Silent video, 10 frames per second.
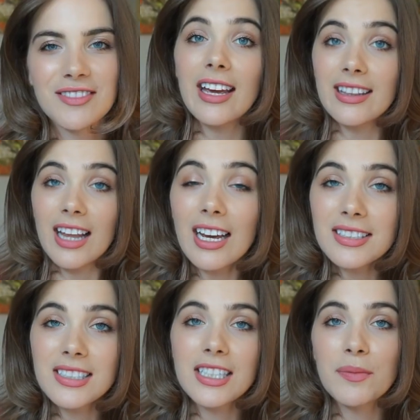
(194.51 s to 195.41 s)
And
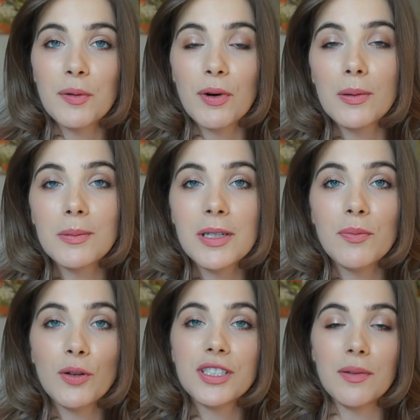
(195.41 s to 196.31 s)
lastly, but probably
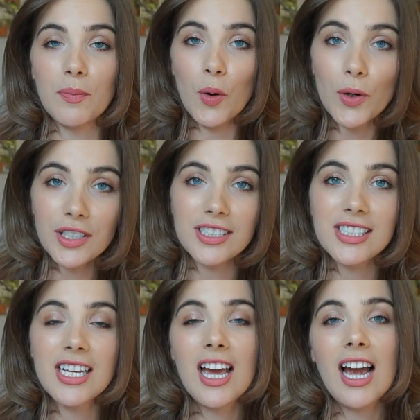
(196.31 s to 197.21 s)
most
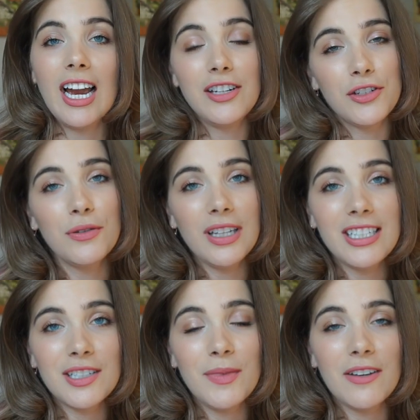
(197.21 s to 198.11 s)
important, I do
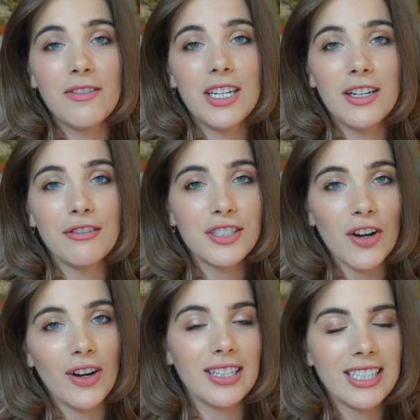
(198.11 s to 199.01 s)
like to make videos
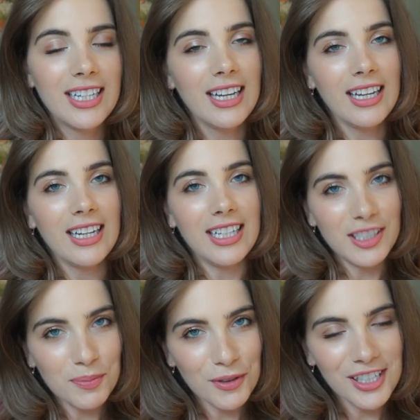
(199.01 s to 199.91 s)
on
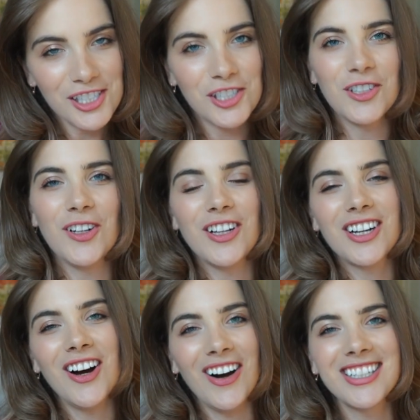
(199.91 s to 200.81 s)
inspirational
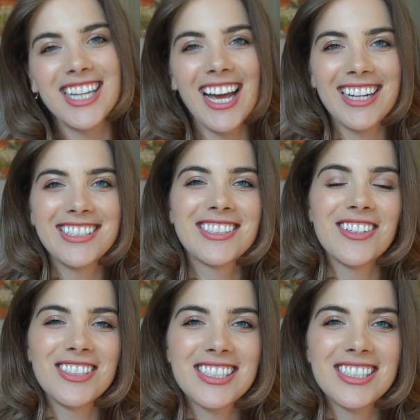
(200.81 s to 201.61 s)
content, so to